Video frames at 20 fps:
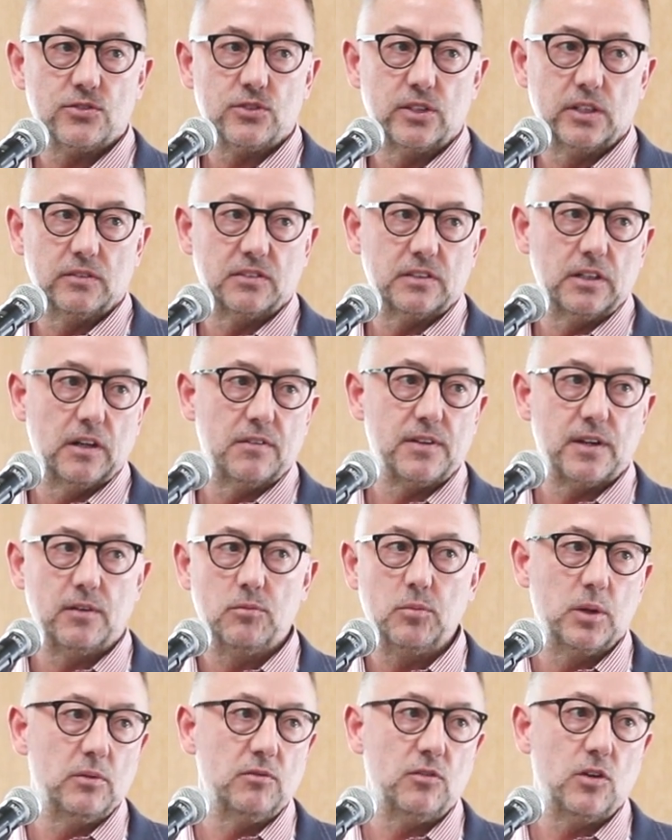history of stuff
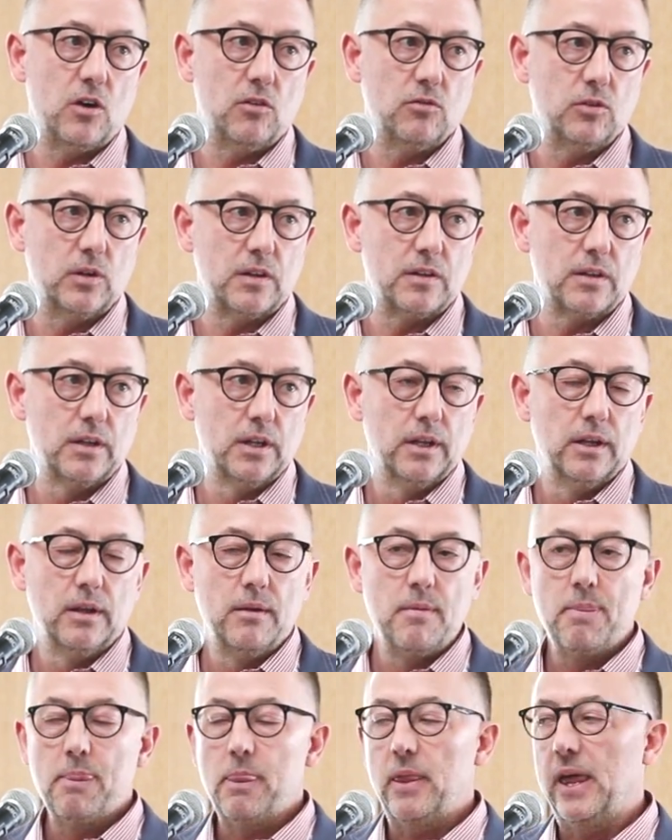that I've been involved with,
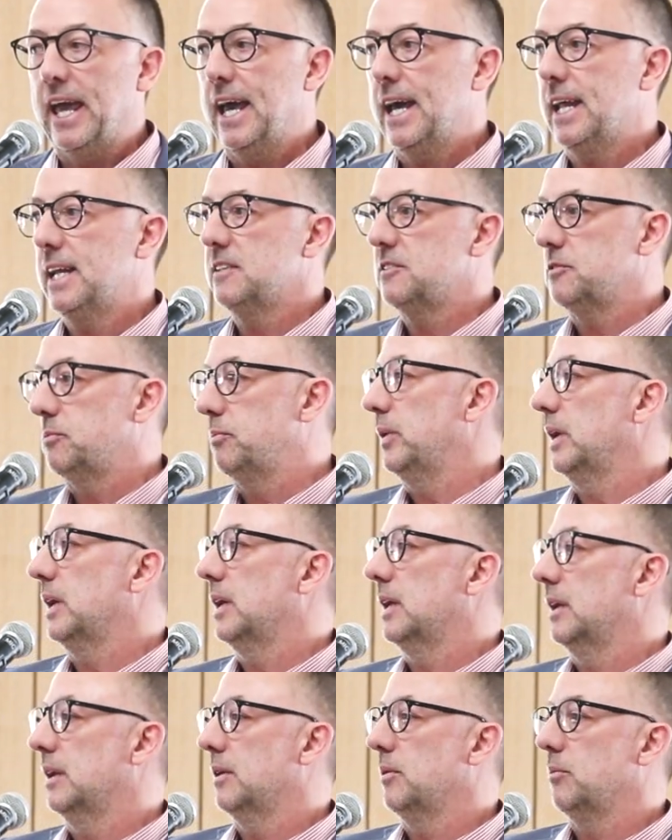and it's
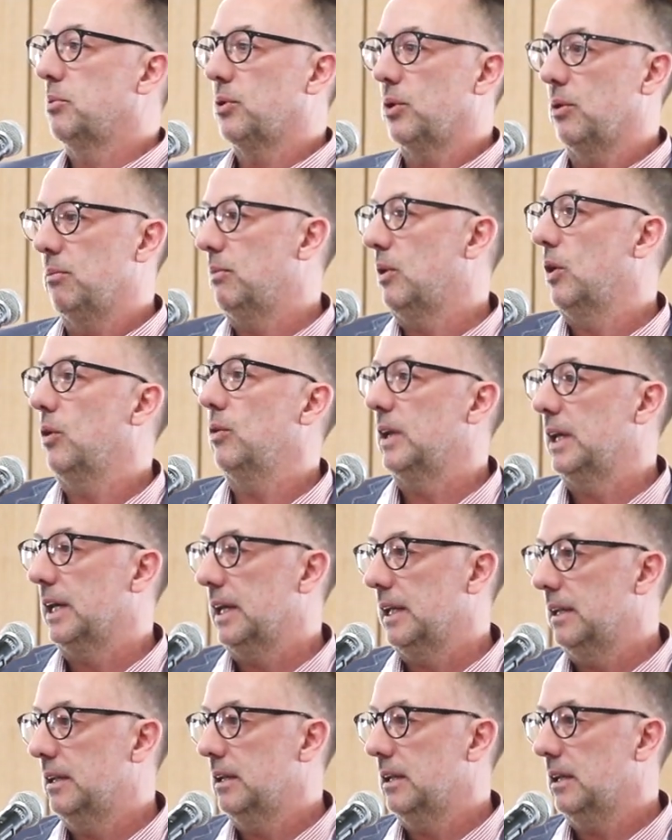been
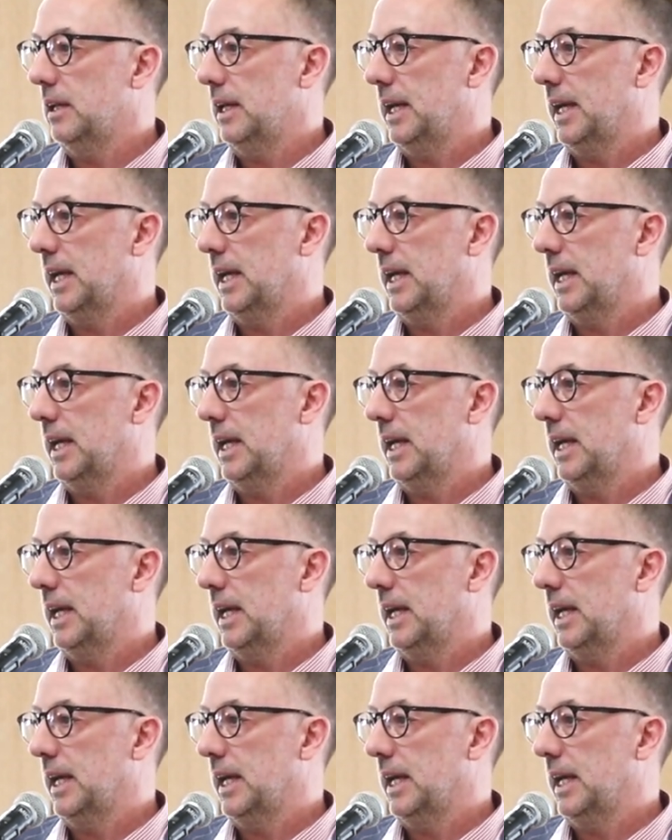promoted